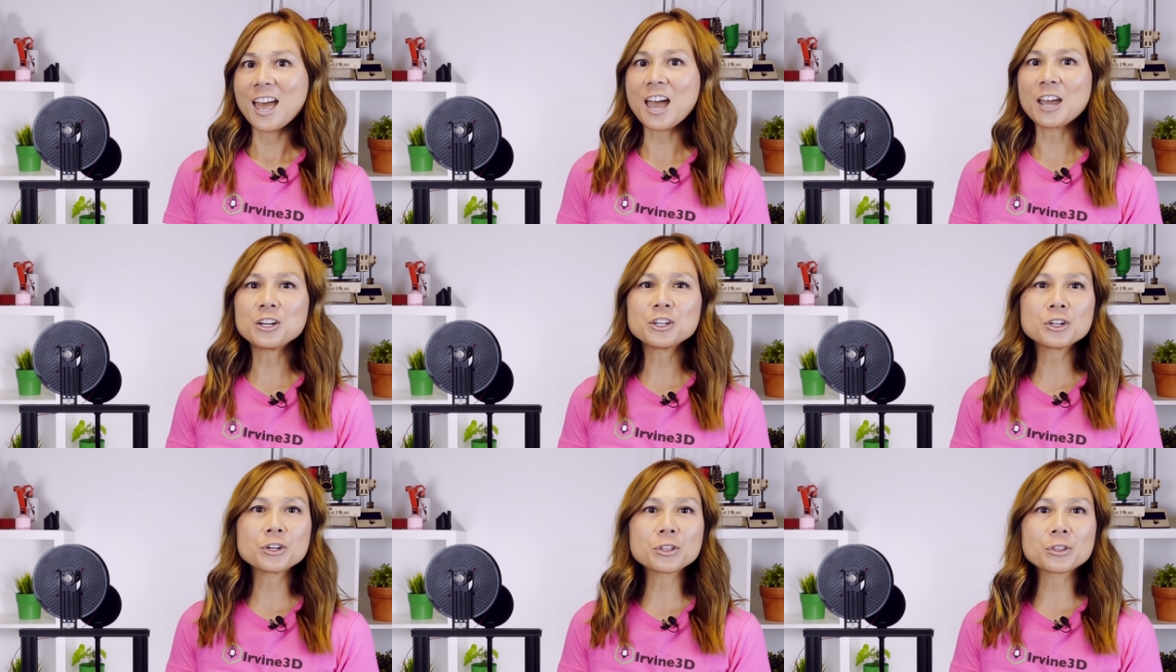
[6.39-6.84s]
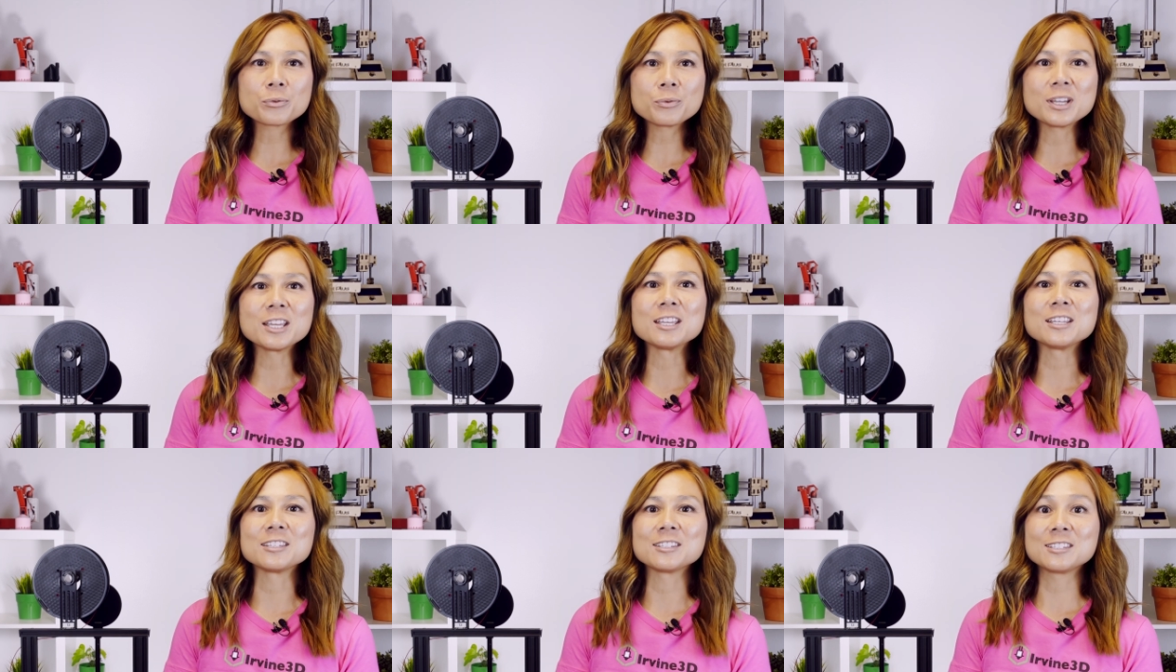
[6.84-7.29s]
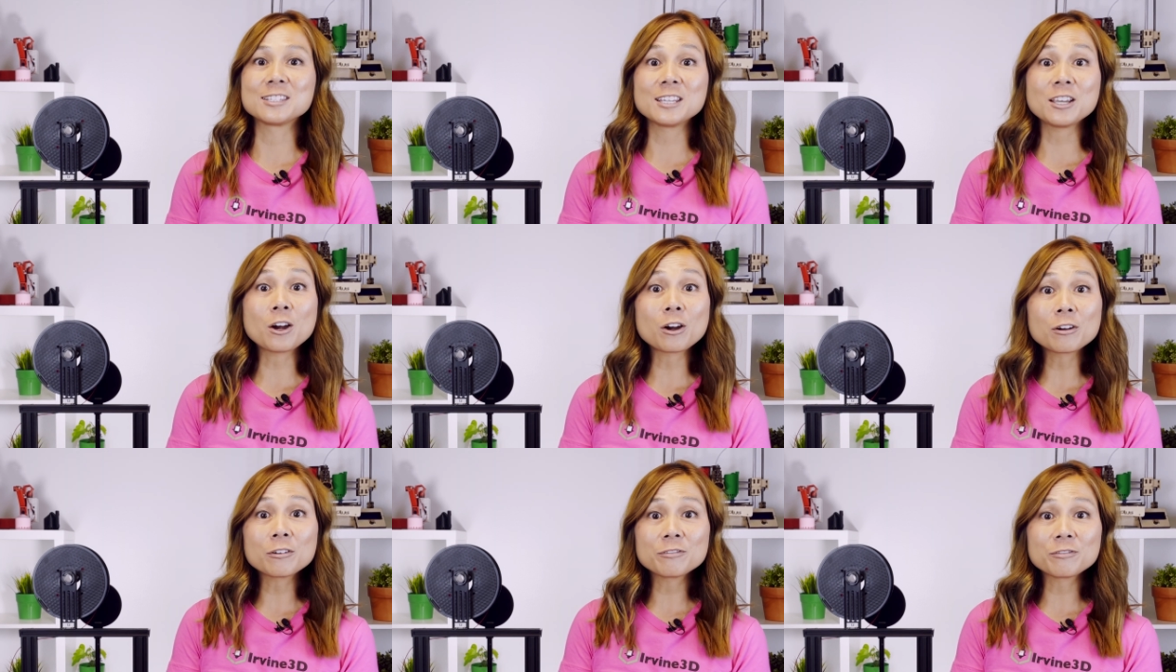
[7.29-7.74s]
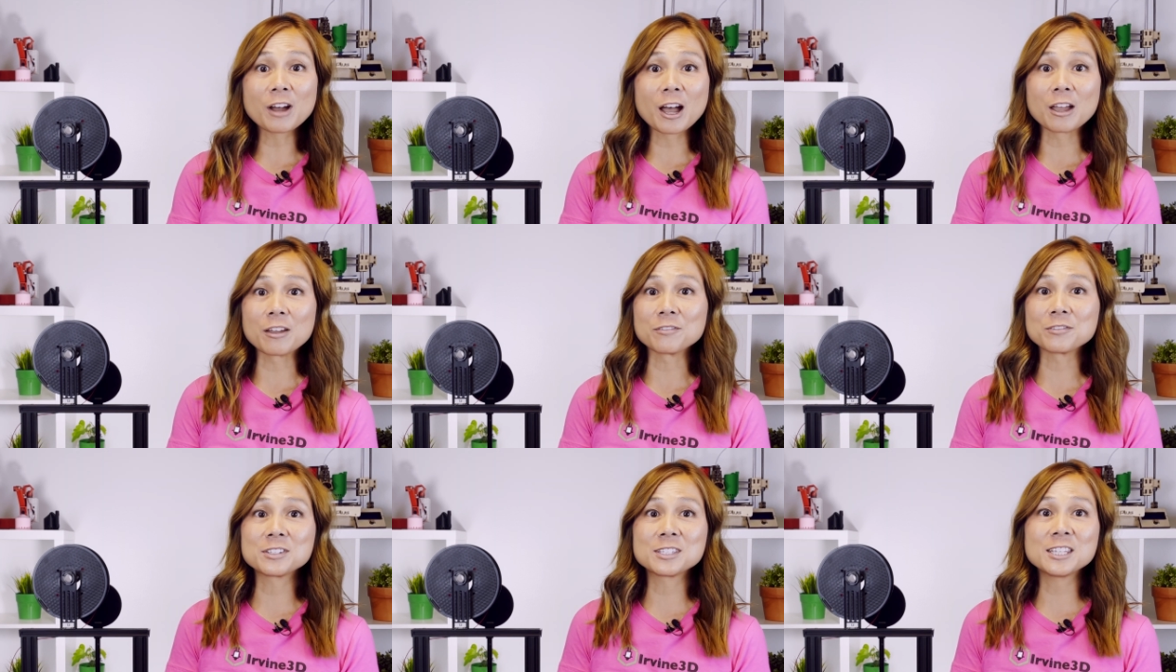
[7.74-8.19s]
Ender three, C R
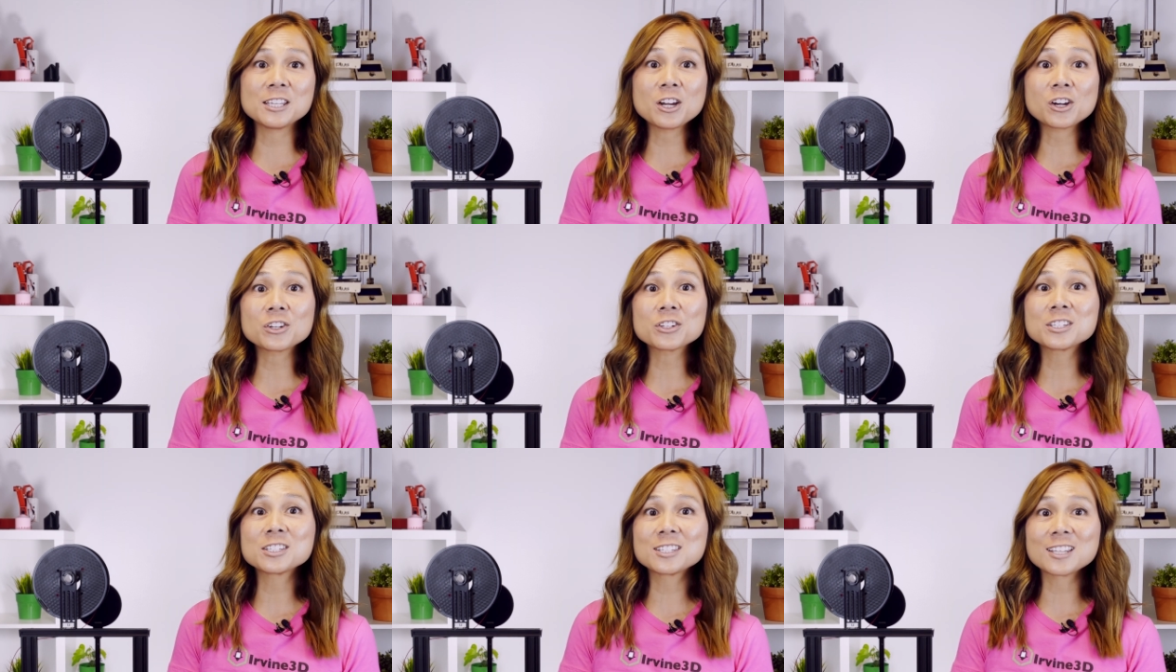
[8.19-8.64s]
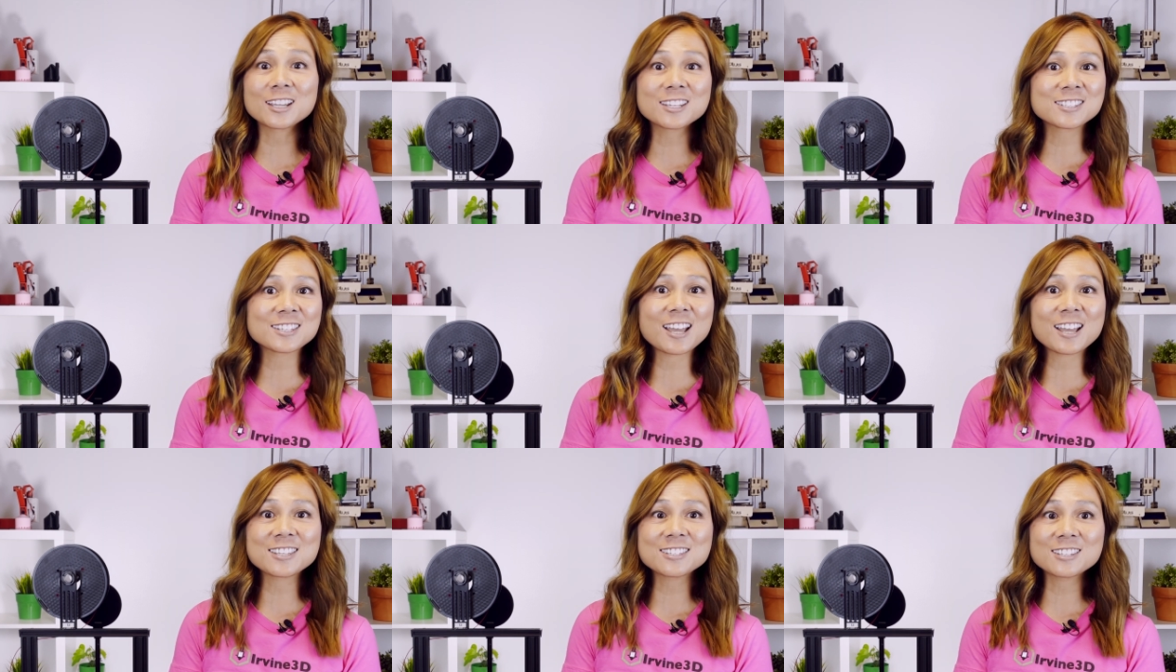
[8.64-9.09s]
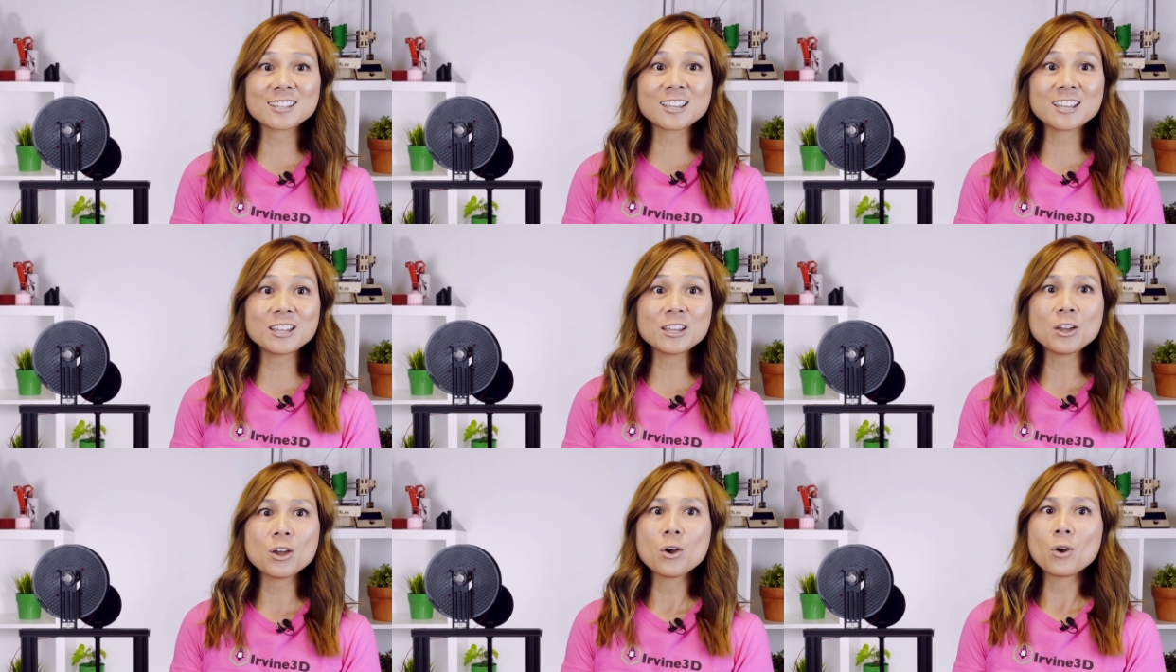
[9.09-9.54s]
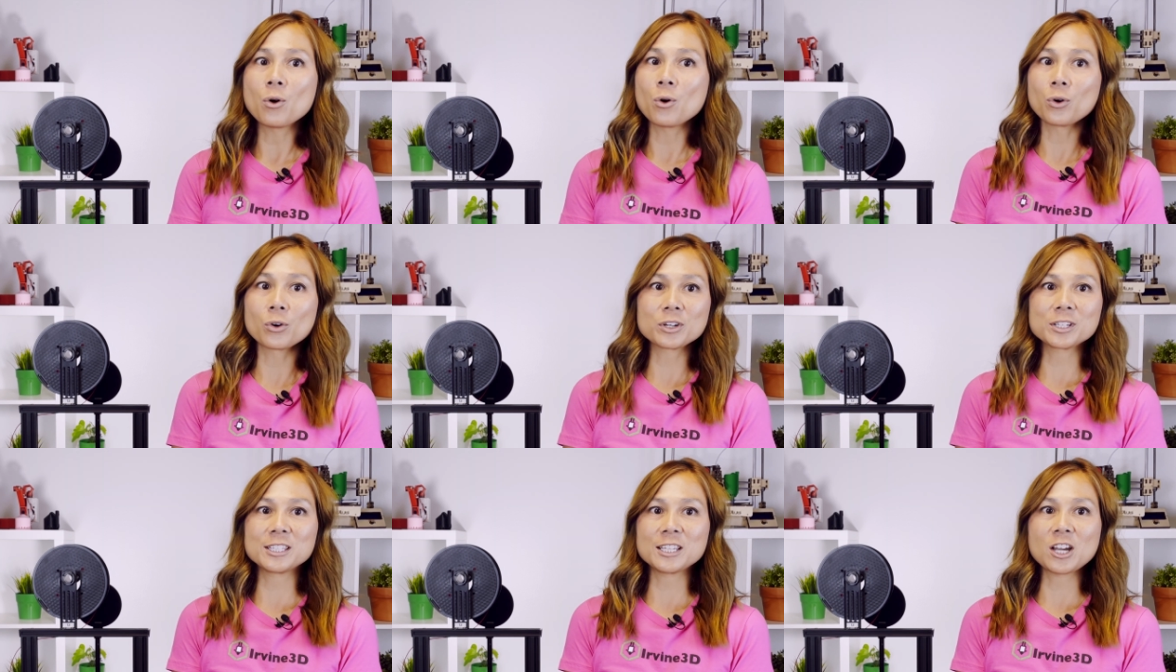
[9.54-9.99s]
five, C R six S E,
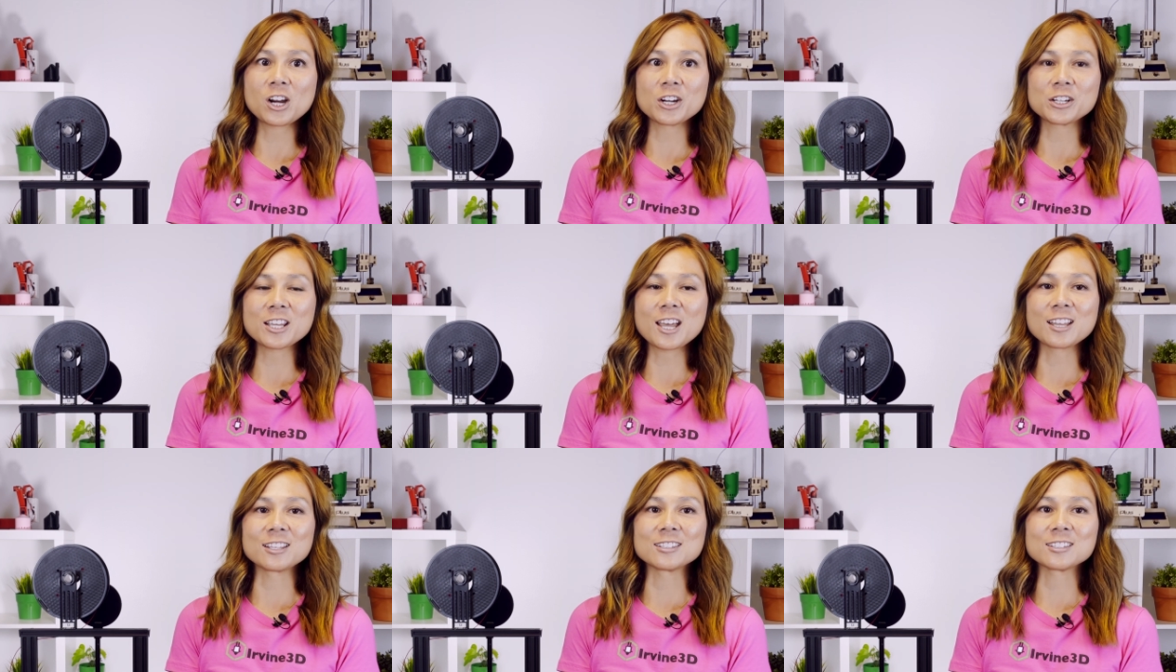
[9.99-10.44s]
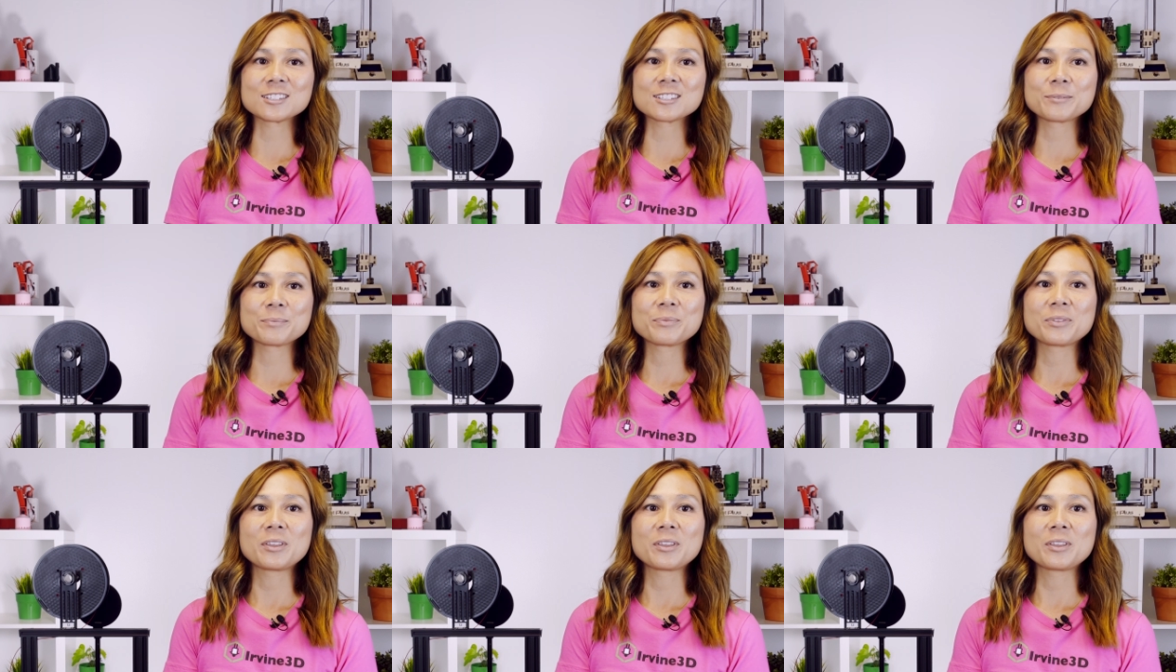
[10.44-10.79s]
or C R tens.